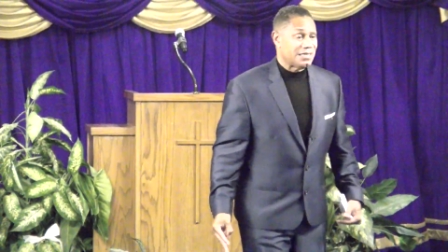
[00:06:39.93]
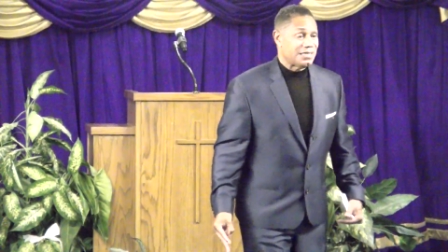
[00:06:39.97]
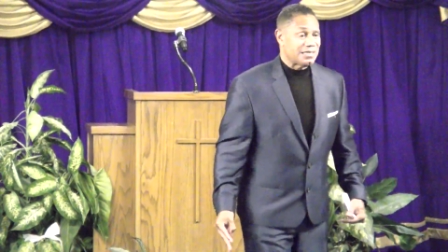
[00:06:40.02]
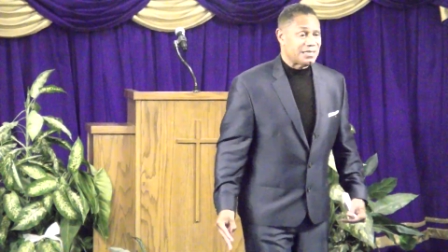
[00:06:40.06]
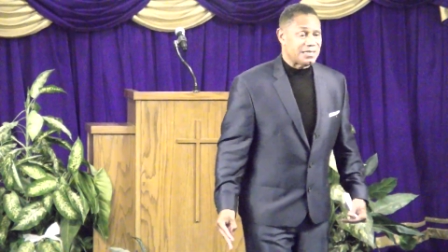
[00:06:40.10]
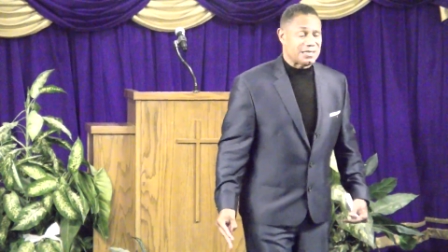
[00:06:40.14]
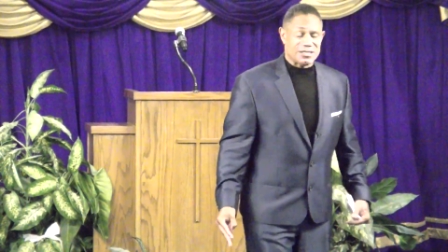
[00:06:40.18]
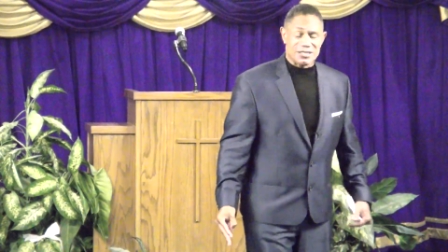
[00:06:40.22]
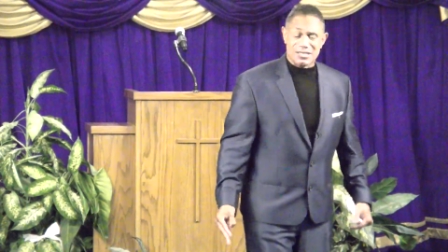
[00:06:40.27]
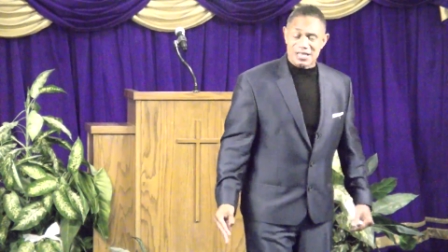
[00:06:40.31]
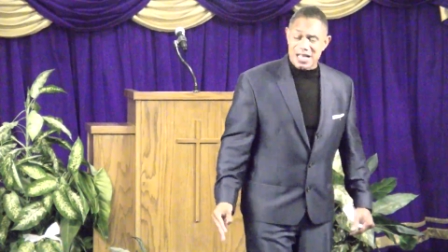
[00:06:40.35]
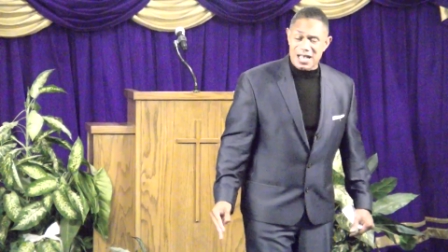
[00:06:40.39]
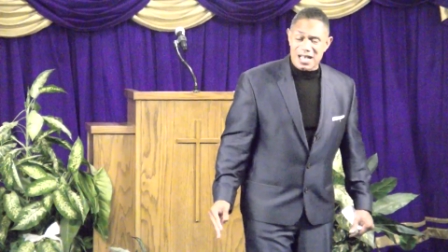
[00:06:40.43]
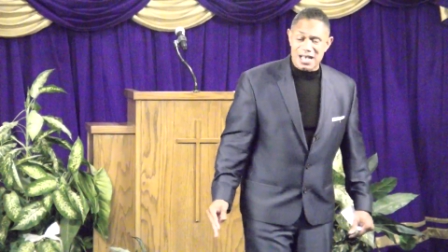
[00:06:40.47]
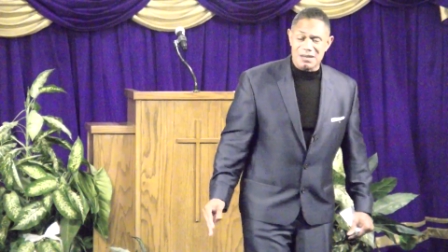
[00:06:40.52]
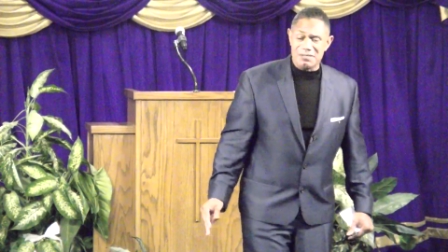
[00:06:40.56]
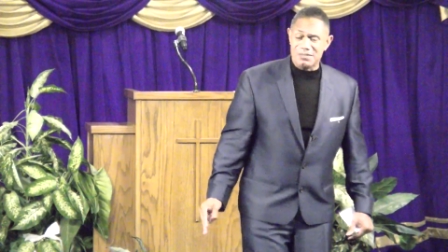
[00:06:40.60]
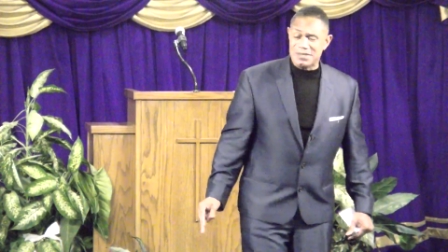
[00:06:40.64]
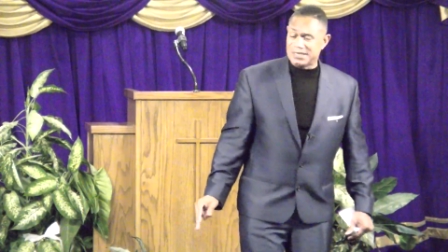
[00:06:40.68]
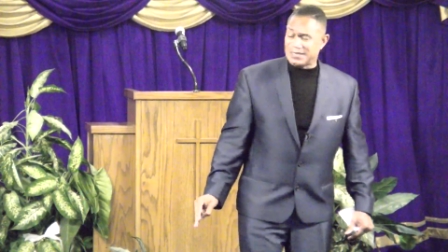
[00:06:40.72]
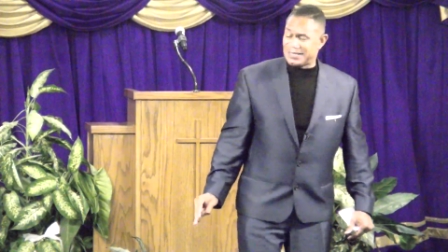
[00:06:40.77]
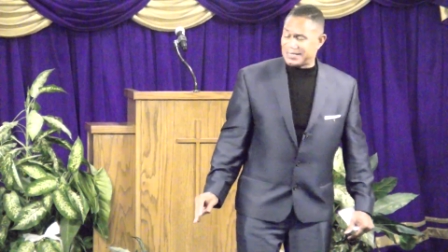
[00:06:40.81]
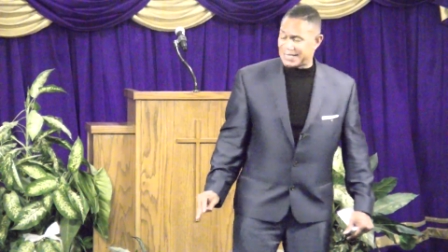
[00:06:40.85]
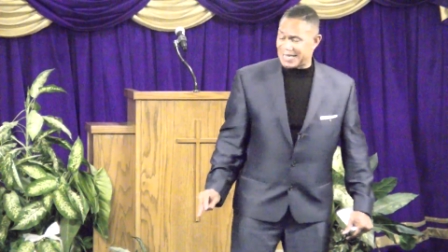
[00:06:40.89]
The
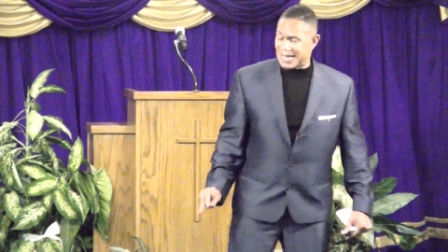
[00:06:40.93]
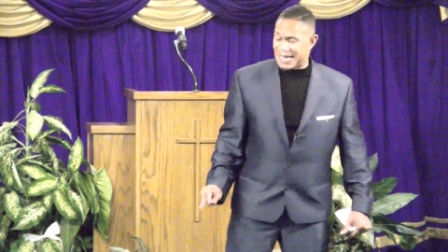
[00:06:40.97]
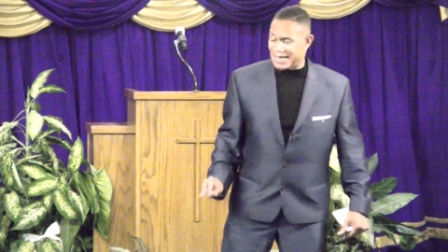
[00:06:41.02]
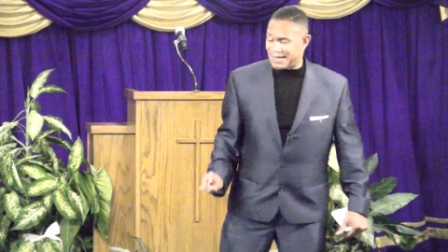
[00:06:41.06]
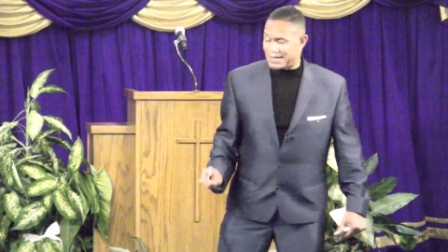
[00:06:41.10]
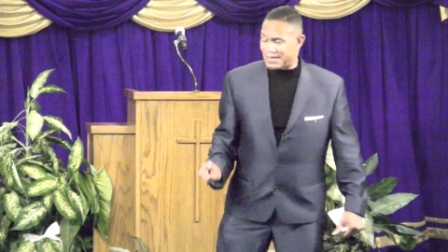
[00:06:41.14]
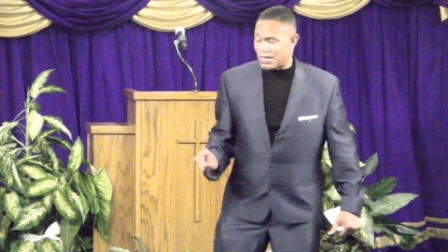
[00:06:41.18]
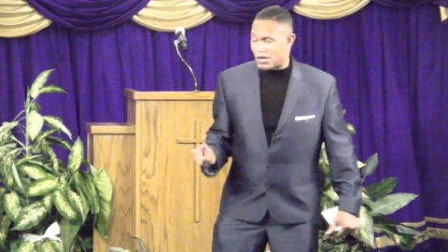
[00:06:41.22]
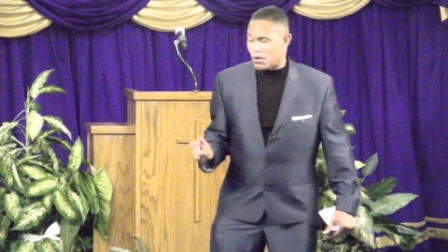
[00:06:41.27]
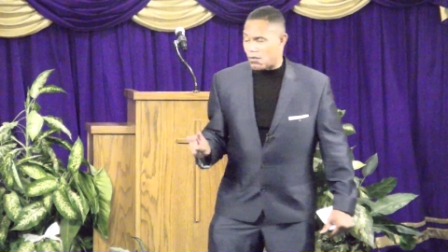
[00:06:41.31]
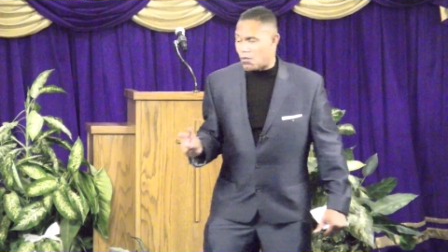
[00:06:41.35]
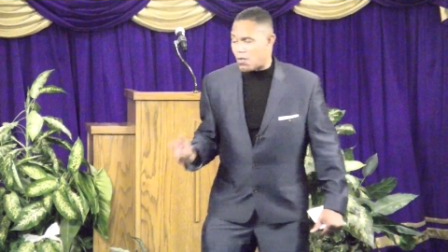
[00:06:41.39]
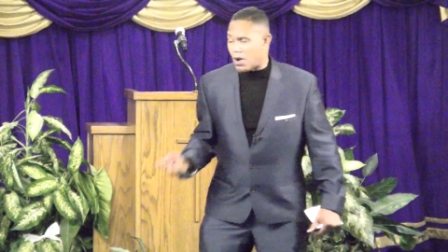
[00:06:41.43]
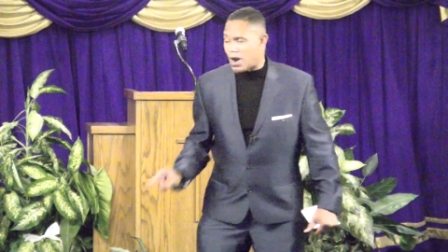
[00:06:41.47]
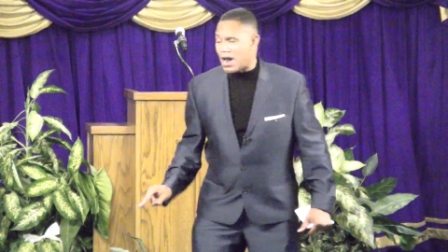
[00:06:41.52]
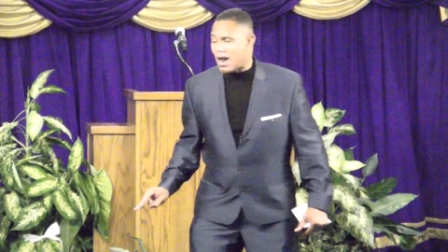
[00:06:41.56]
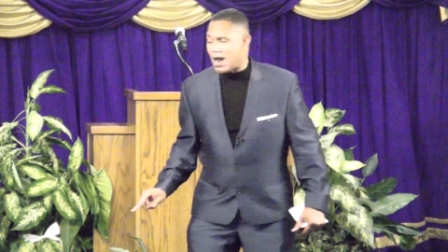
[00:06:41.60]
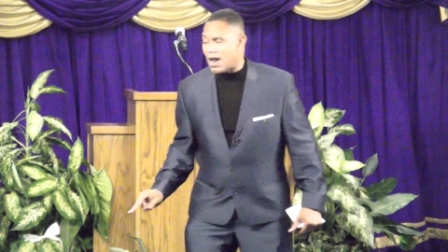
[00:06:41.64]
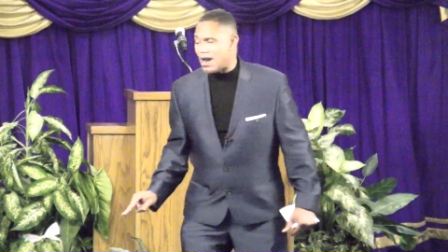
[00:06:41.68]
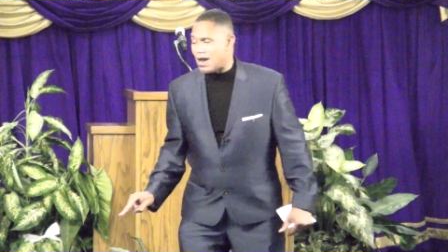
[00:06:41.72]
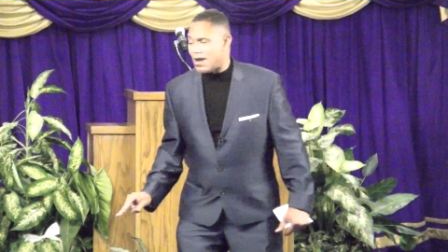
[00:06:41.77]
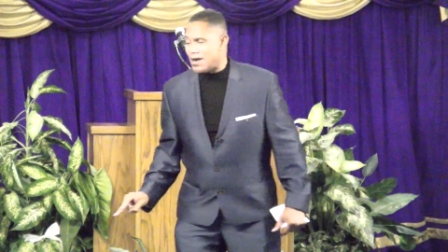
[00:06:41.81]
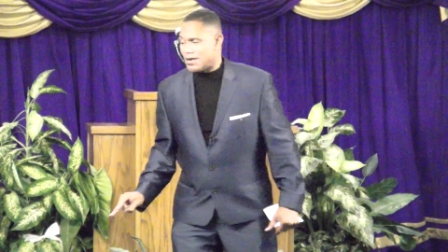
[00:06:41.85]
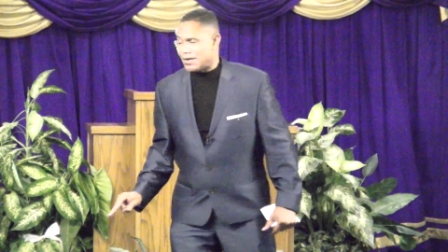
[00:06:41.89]
psalmist said, the
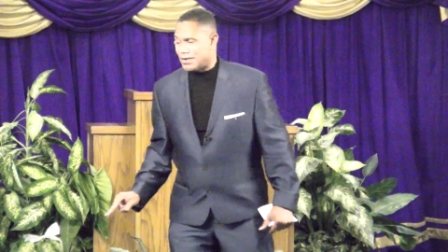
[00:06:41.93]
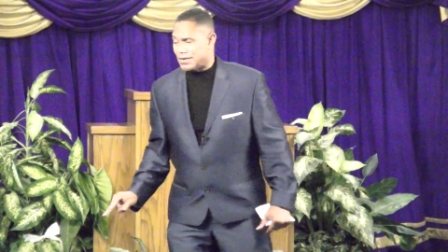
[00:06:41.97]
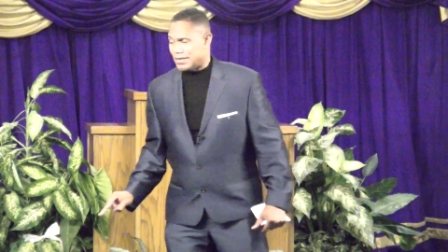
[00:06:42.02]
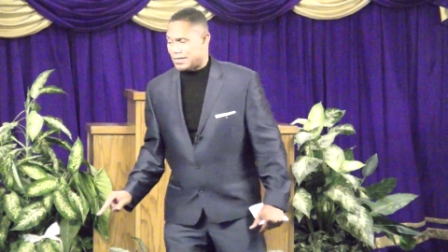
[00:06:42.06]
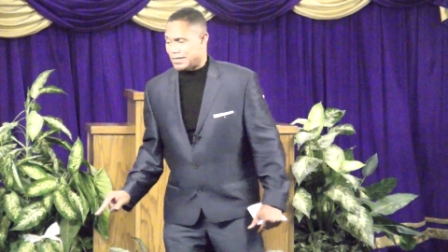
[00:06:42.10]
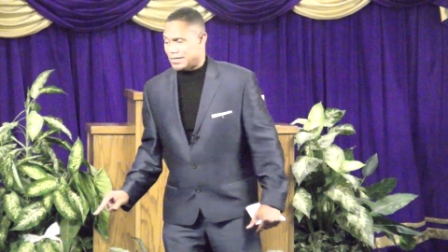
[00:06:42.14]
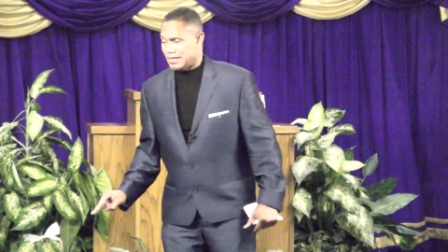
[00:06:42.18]
word